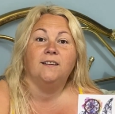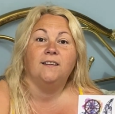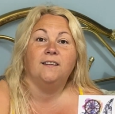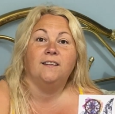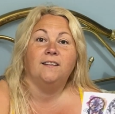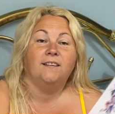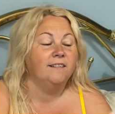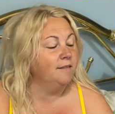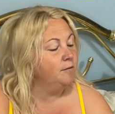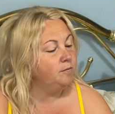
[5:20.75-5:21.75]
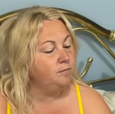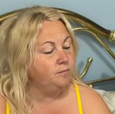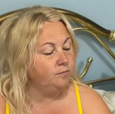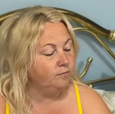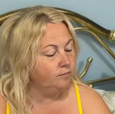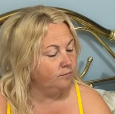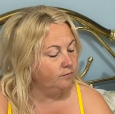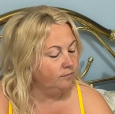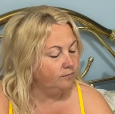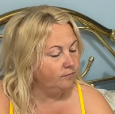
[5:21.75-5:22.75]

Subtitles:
(silence)